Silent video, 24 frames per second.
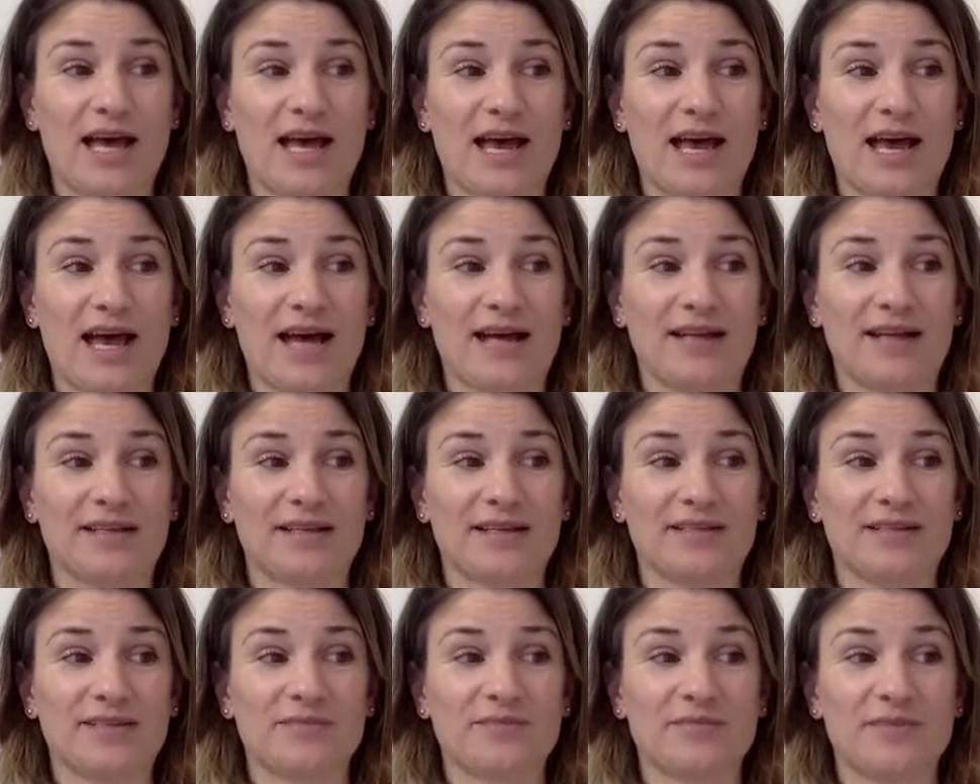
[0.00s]

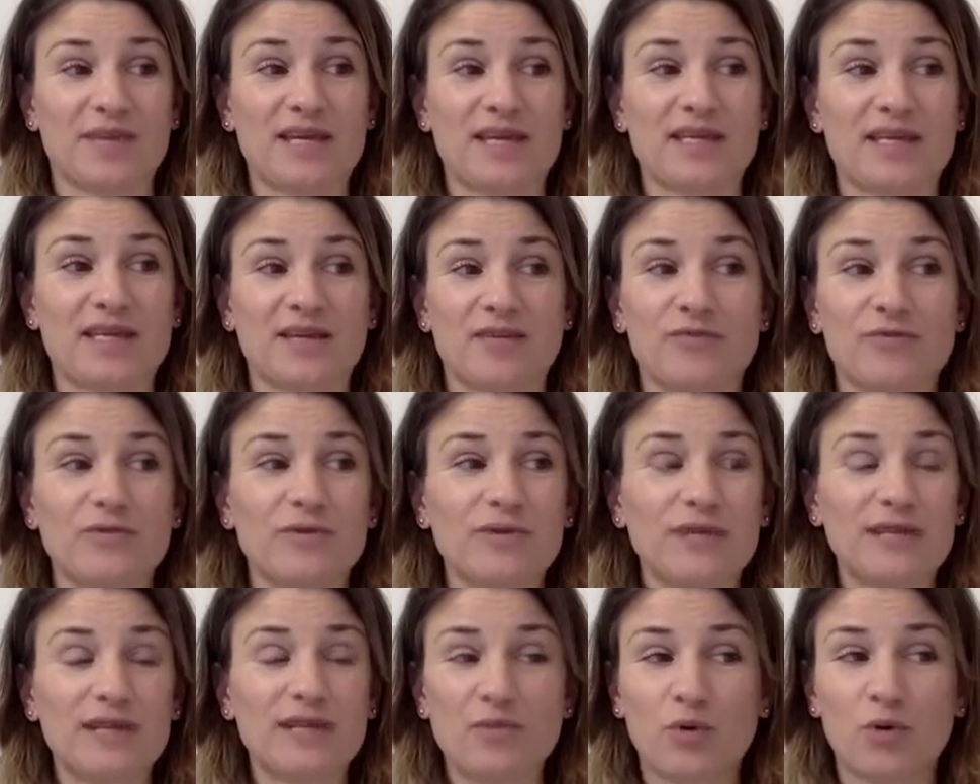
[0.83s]
and making
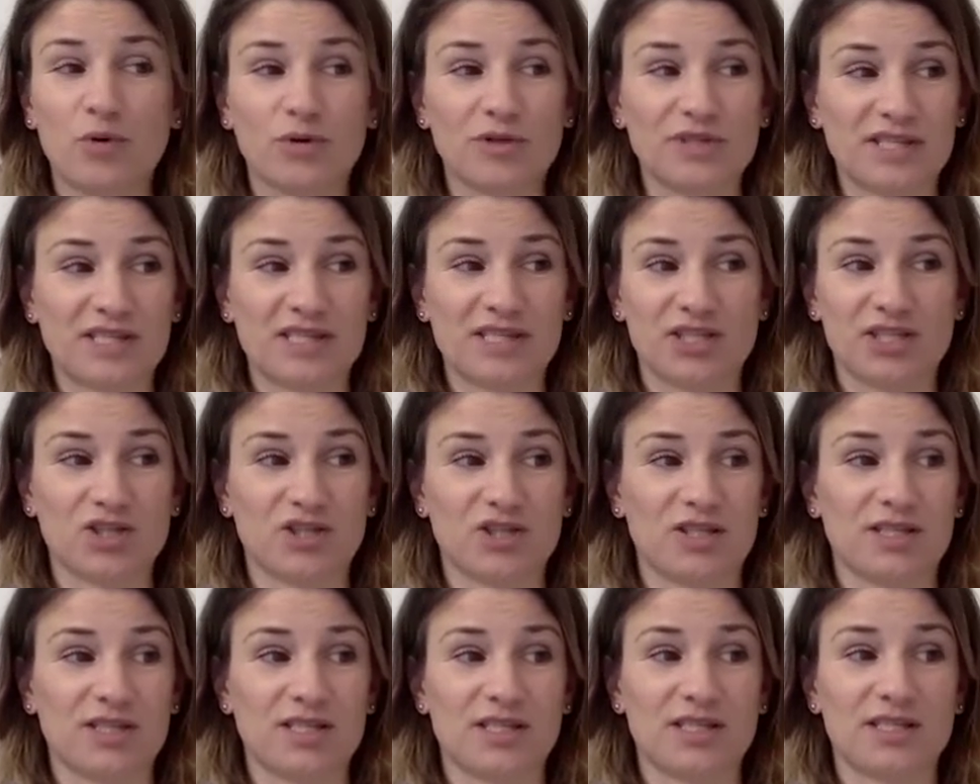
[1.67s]
really poor
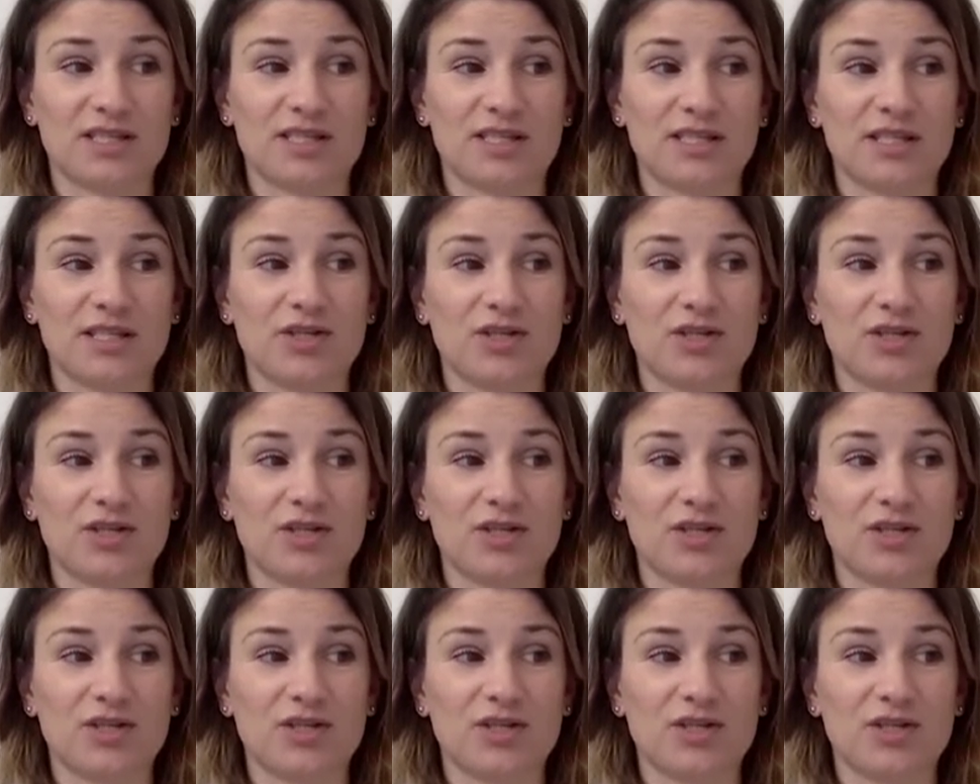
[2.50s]
decisions,